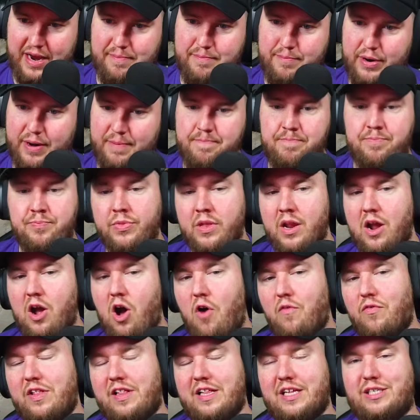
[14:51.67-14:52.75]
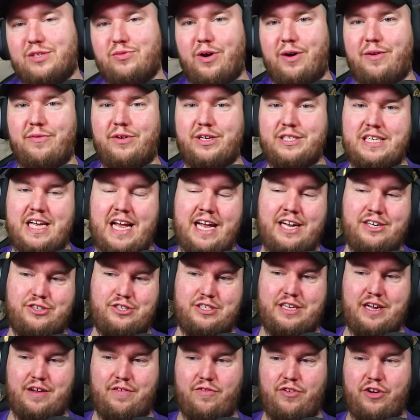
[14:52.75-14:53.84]
but hopefully this one was
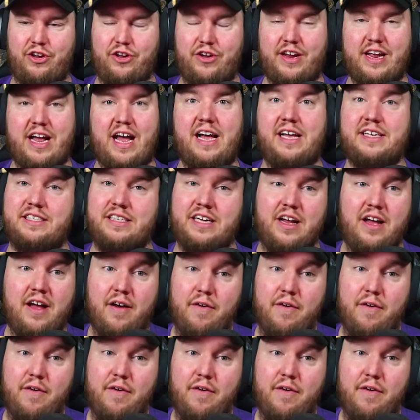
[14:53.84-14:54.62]
interesting for you guys.